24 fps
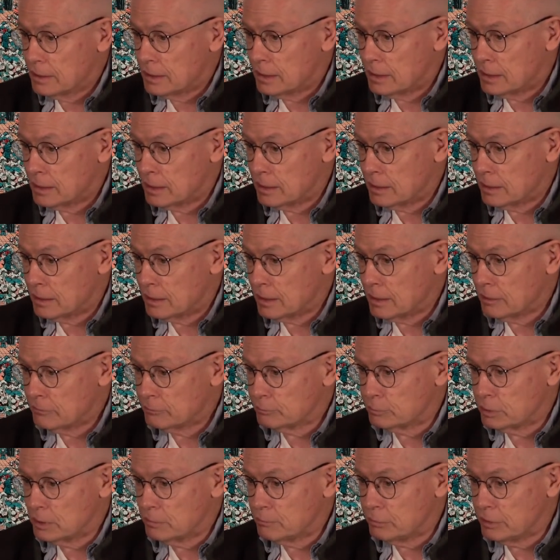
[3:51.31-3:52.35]
I've
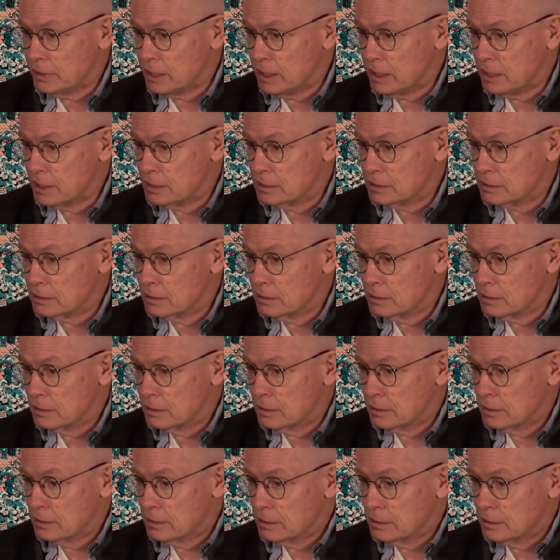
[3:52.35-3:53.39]
prepared
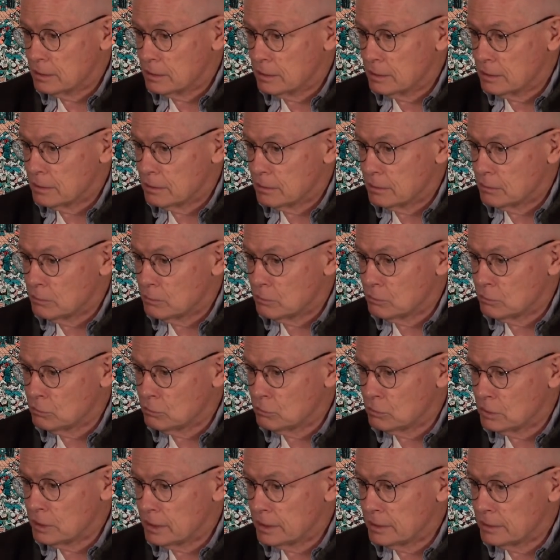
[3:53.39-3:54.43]

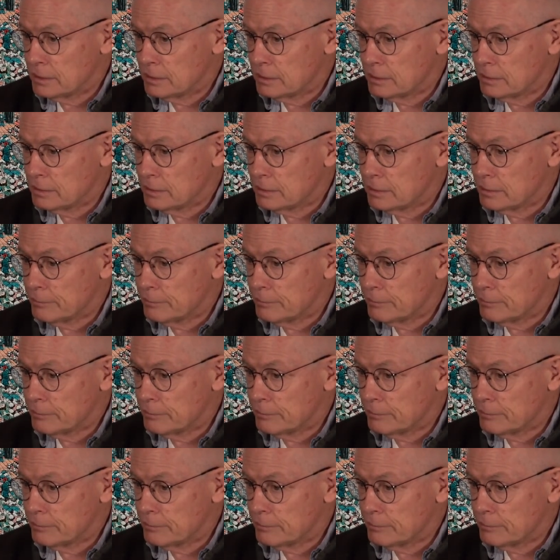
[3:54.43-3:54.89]
one